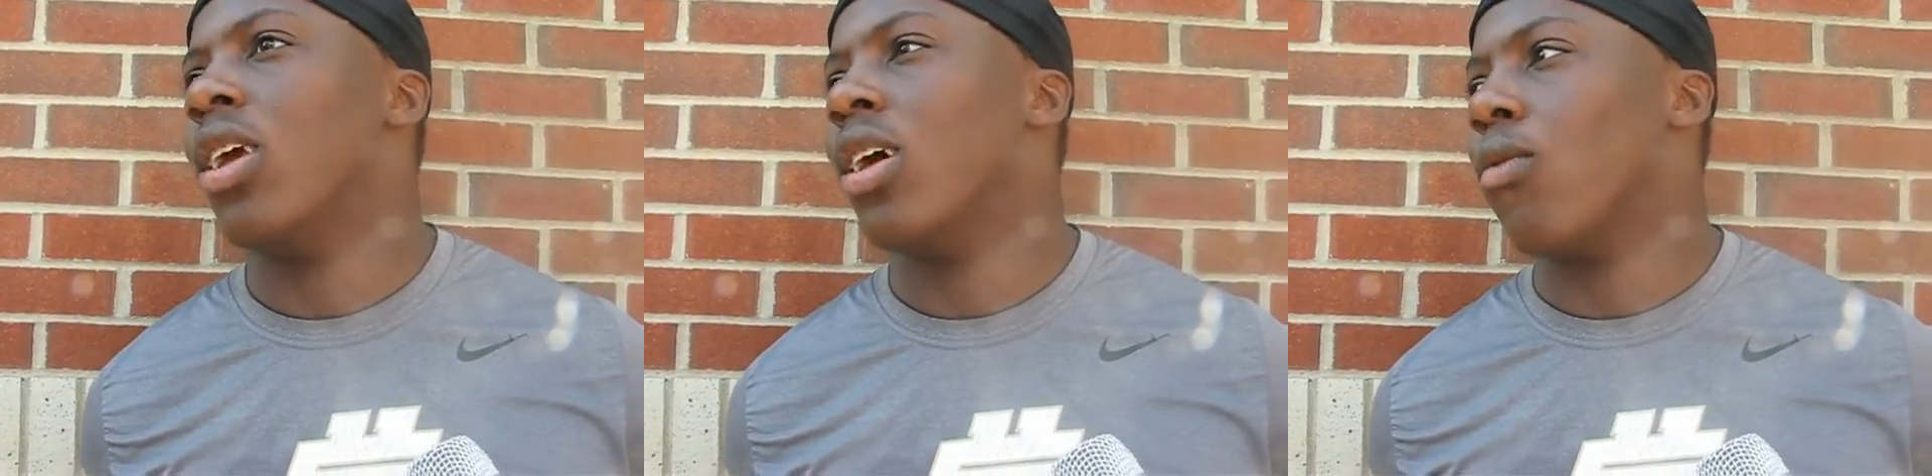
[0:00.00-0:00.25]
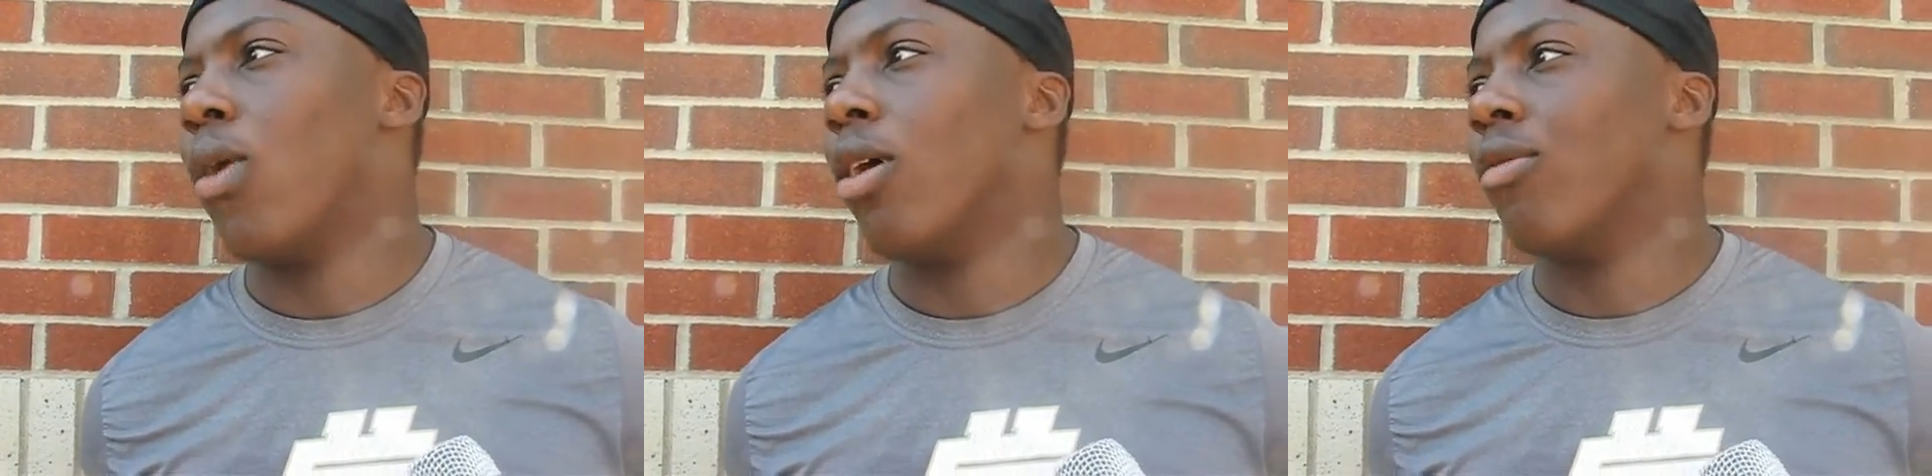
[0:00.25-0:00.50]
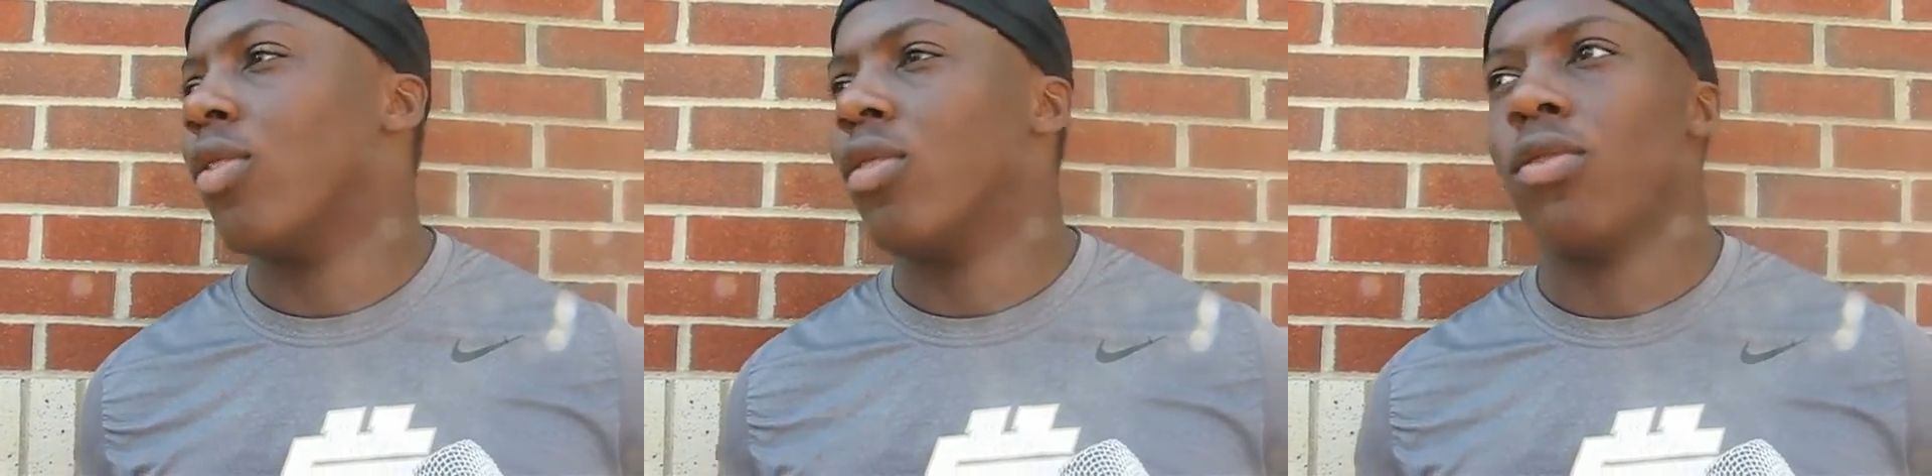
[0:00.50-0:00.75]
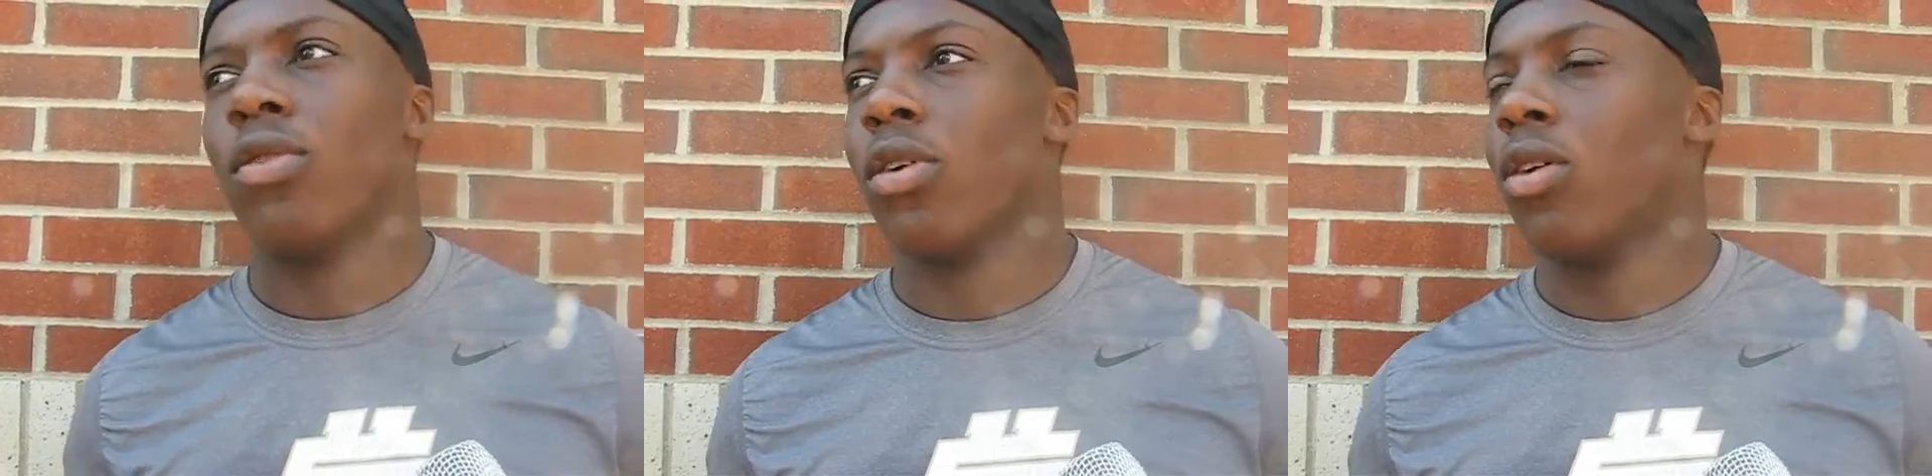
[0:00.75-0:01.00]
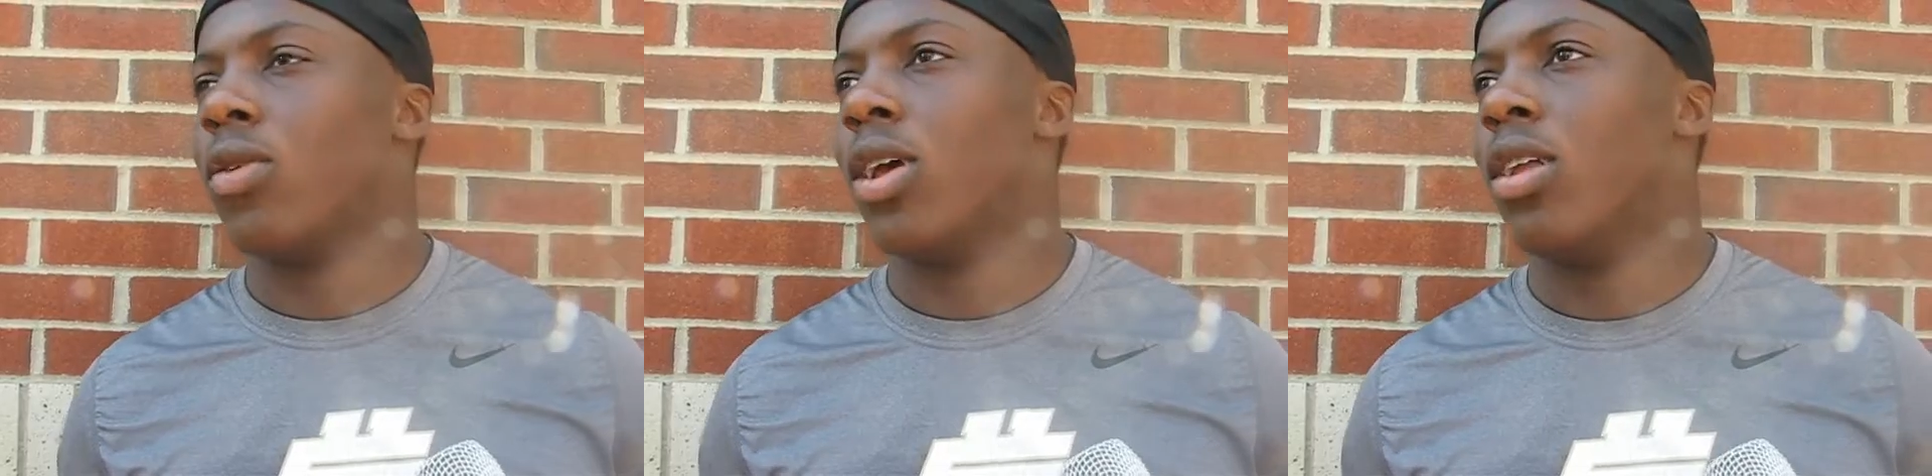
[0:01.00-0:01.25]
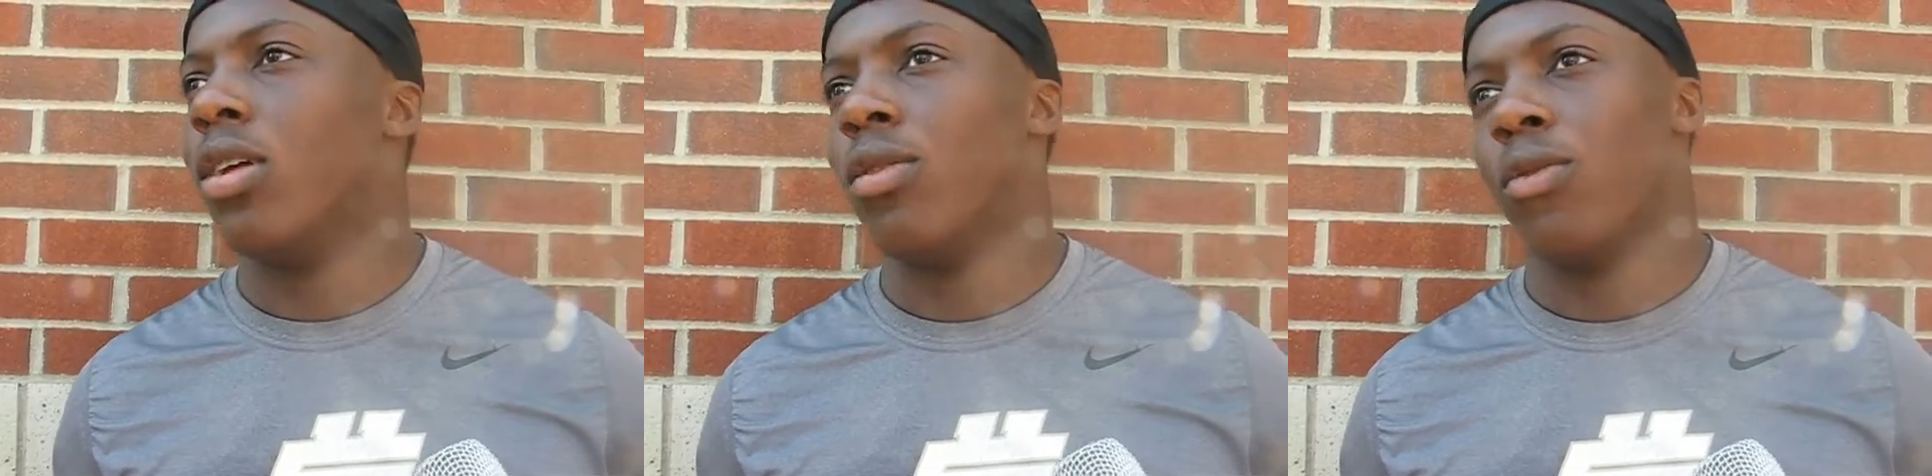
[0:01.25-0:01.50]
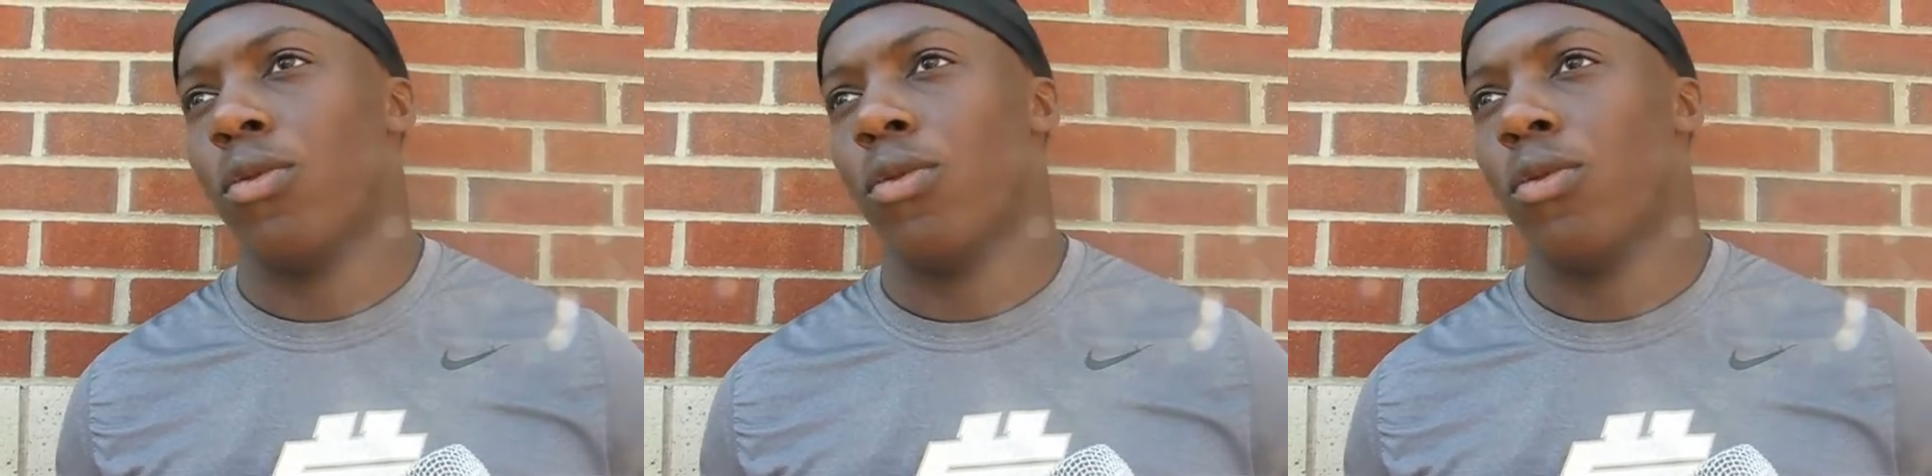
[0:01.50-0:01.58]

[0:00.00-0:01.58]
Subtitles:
has wide receivers who will go get it